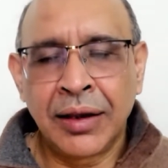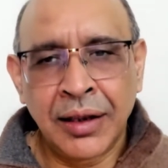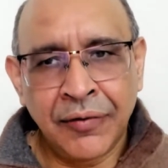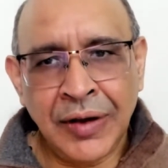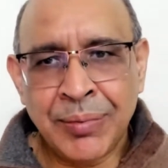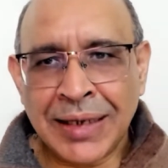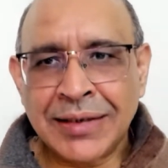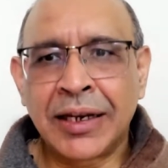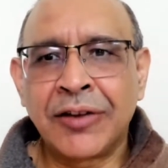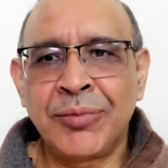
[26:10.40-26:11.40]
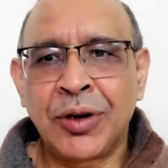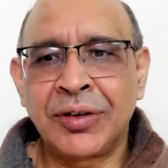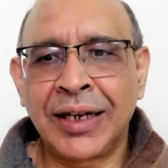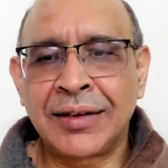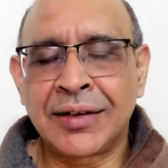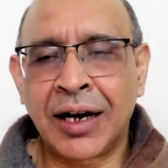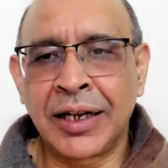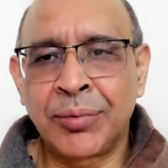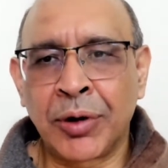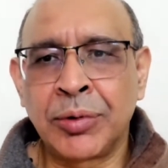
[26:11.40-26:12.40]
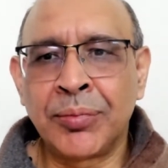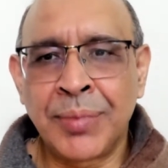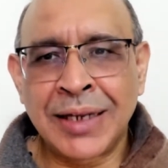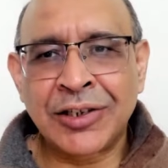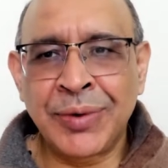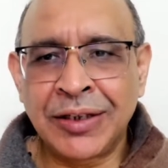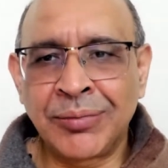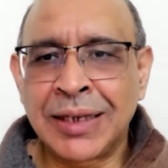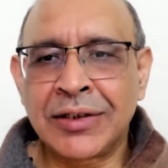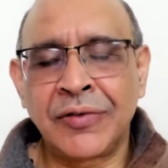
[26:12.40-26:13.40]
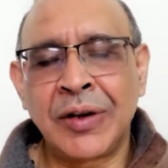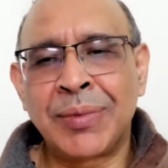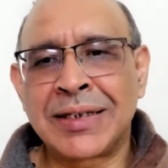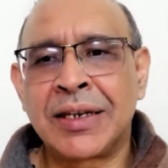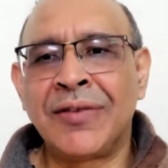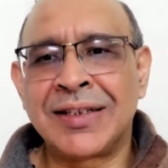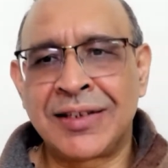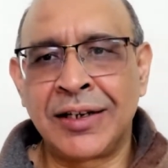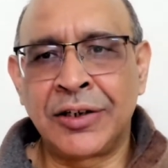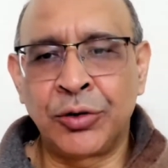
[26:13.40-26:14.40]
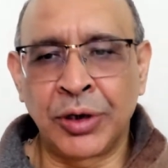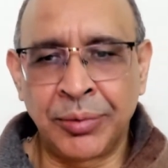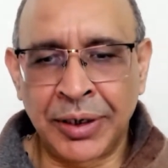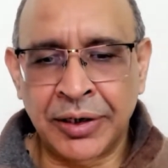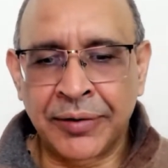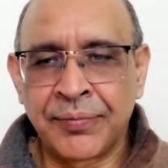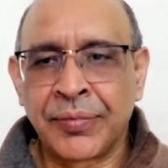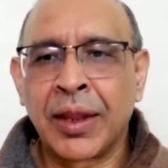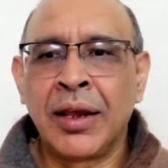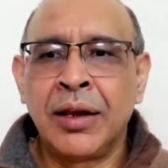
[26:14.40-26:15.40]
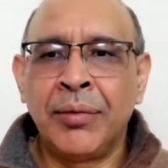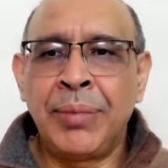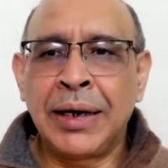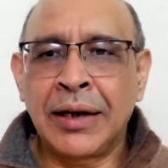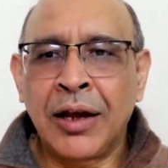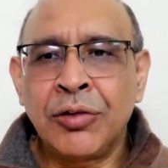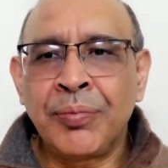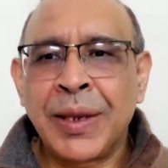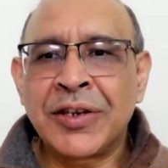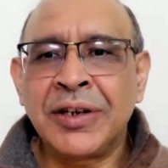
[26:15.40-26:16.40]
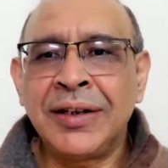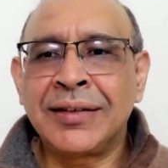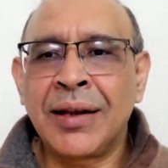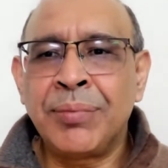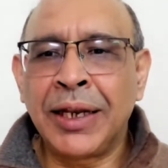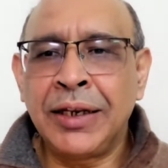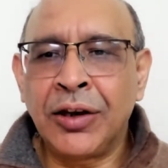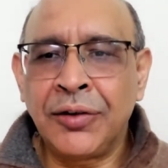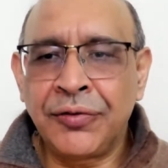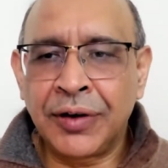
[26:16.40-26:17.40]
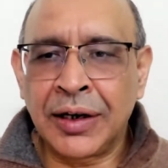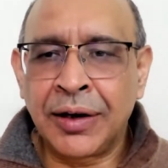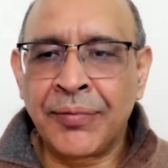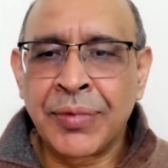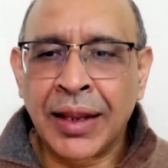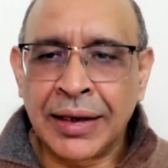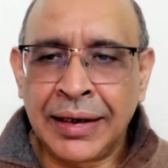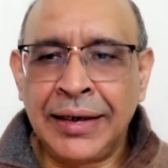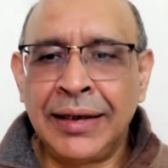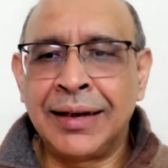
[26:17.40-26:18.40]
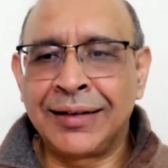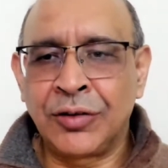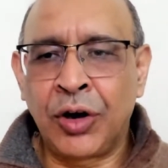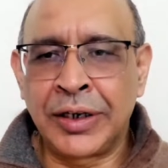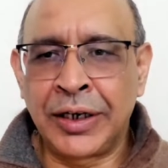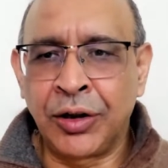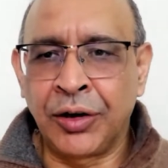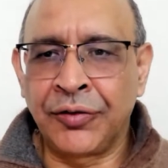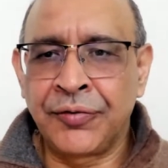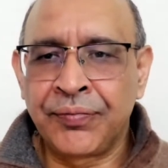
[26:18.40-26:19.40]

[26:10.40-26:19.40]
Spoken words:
We must give, because he has cardiac problem, must means must, we must give SGLT2 inhibitor. But now patient is complaining of giddiness on and off.